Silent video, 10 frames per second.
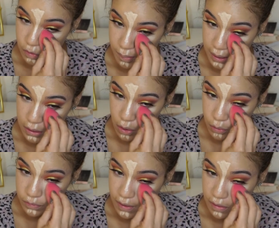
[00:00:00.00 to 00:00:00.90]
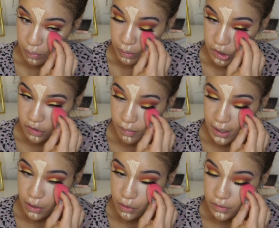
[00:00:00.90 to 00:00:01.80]
to my nose and the bridge of
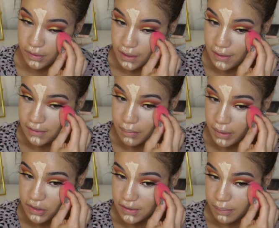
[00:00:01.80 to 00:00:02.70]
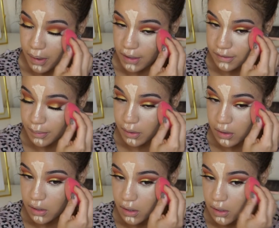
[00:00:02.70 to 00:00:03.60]
my nose as much as
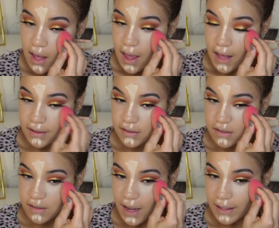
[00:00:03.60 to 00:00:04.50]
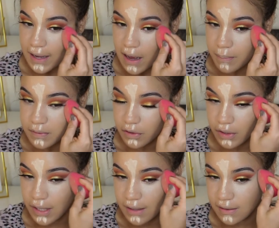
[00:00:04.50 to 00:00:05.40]
possible. And this just kind of helps
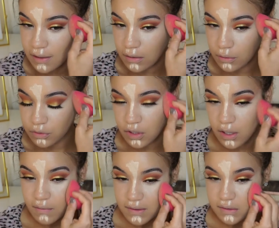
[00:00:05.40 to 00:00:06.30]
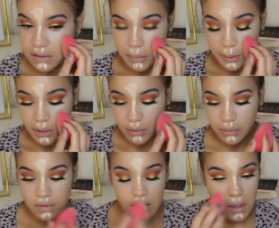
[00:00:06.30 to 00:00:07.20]
create the illusion of a slimmer
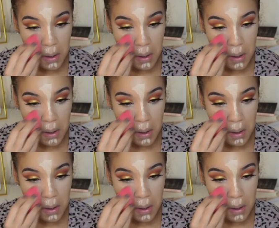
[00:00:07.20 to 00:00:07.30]
nose.